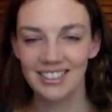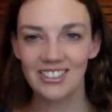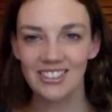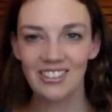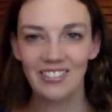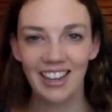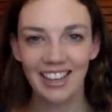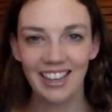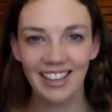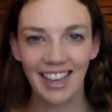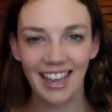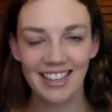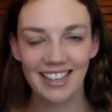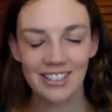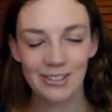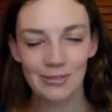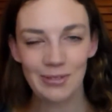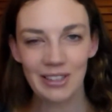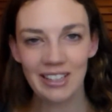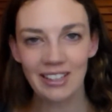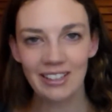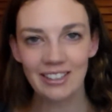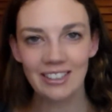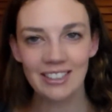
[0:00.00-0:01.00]
So I
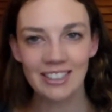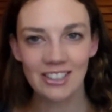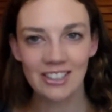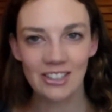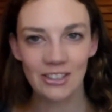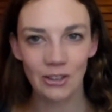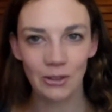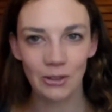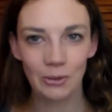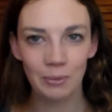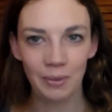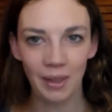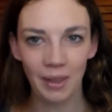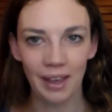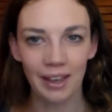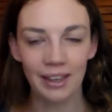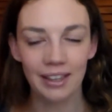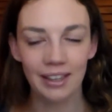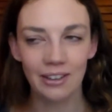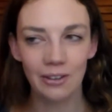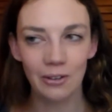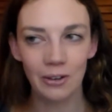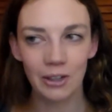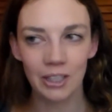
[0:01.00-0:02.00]
guess we can assume
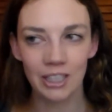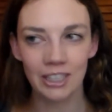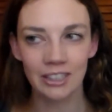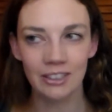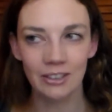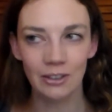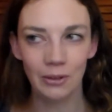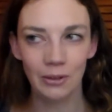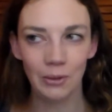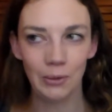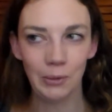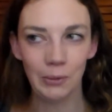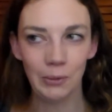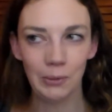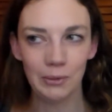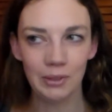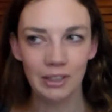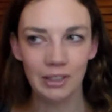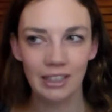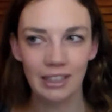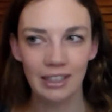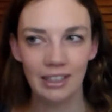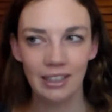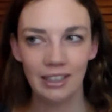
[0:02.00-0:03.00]
that Gordon
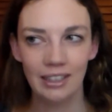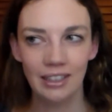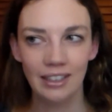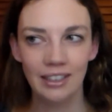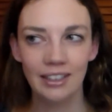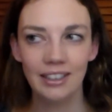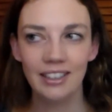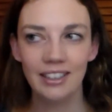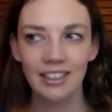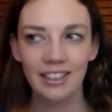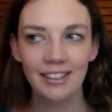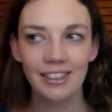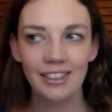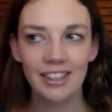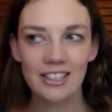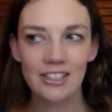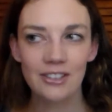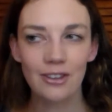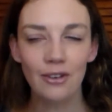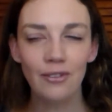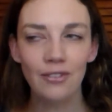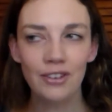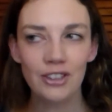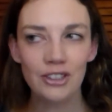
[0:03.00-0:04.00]
Cole either
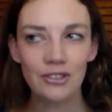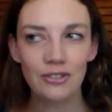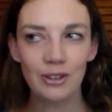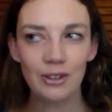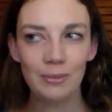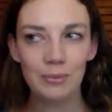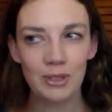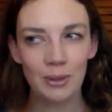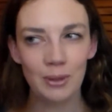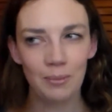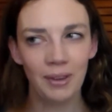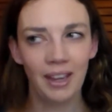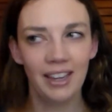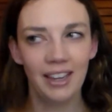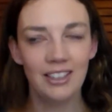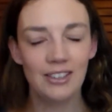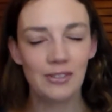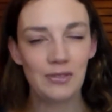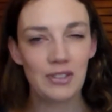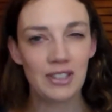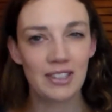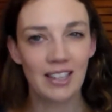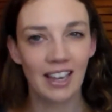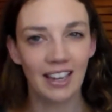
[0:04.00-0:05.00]
suffers from some
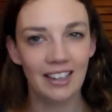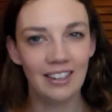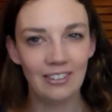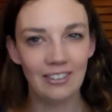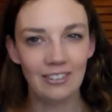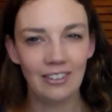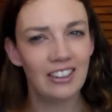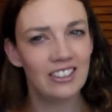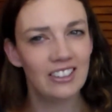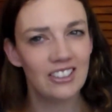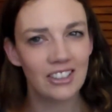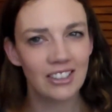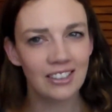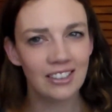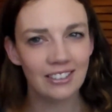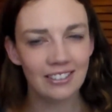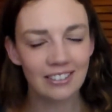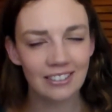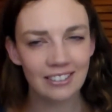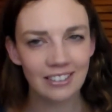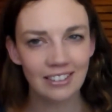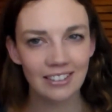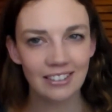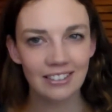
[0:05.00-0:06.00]
kind of
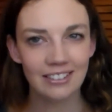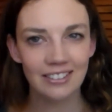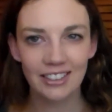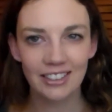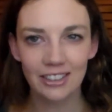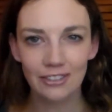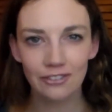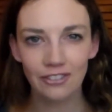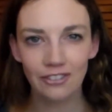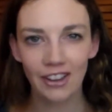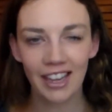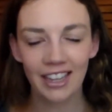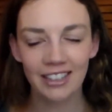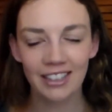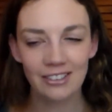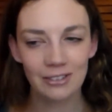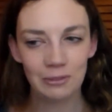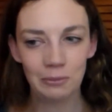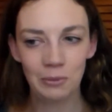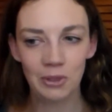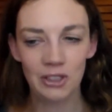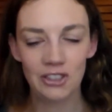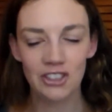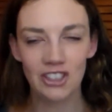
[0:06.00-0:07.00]
psychological
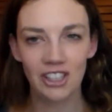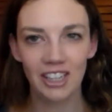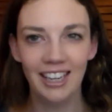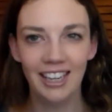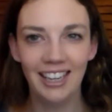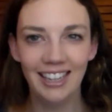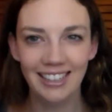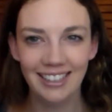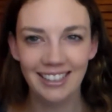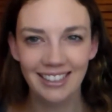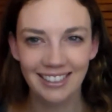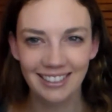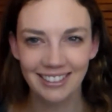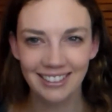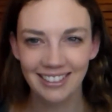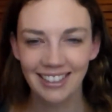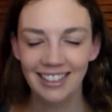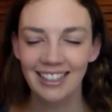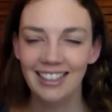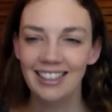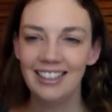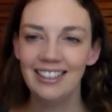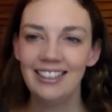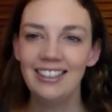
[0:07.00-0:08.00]
defect in which
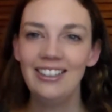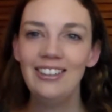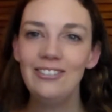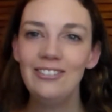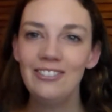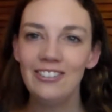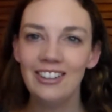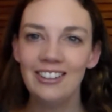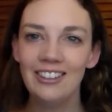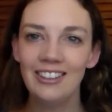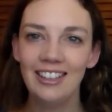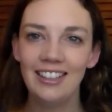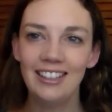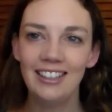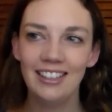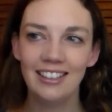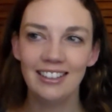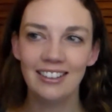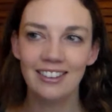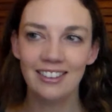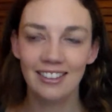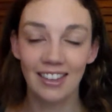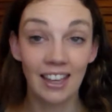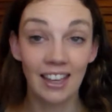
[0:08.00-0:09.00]
he
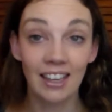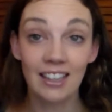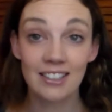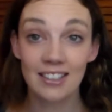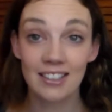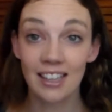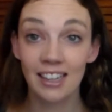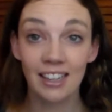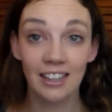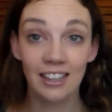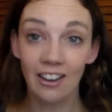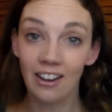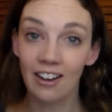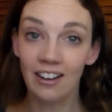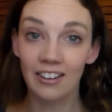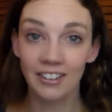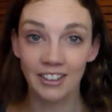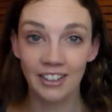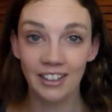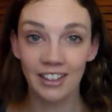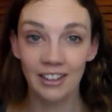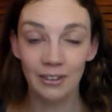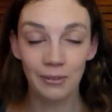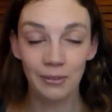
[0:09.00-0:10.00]
really thinks that he
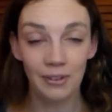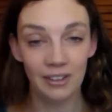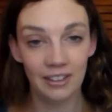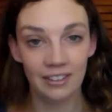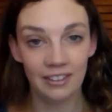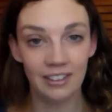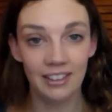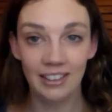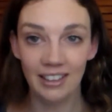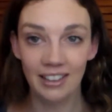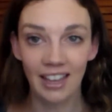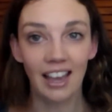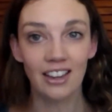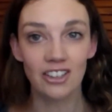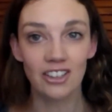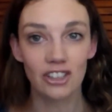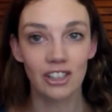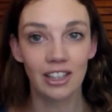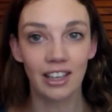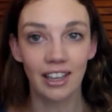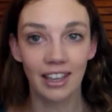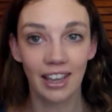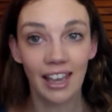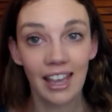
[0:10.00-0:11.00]
can't hear when he
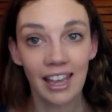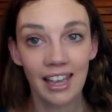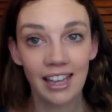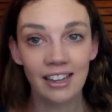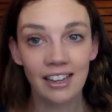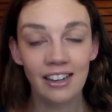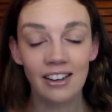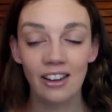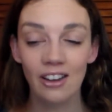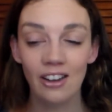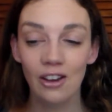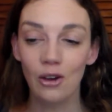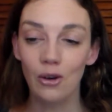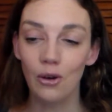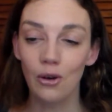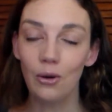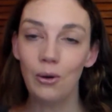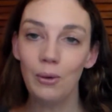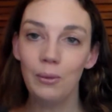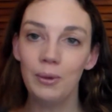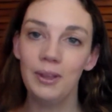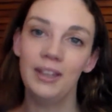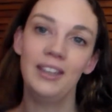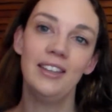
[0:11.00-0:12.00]
actually can,
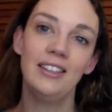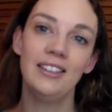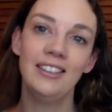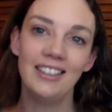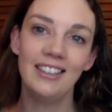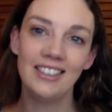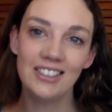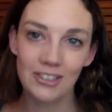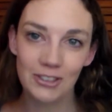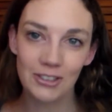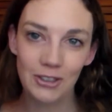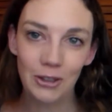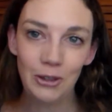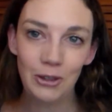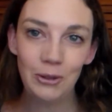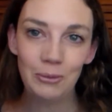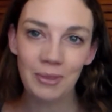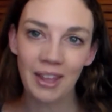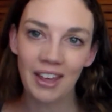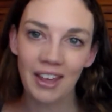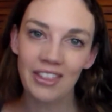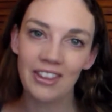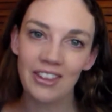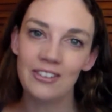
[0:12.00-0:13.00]
or we can
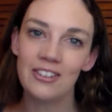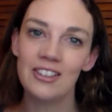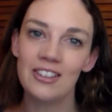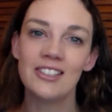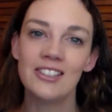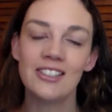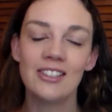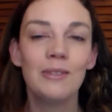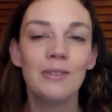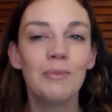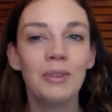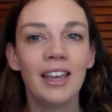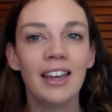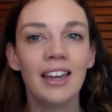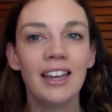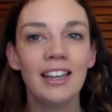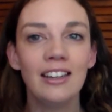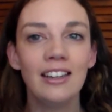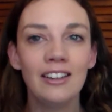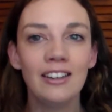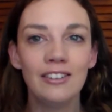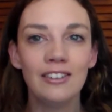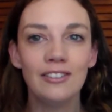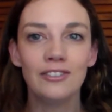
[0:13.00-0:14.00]
assume that there is some
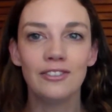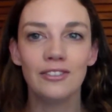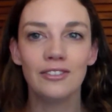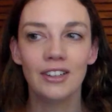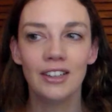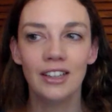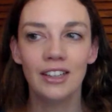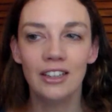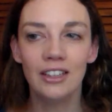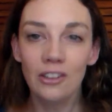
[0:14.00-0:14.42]
kind of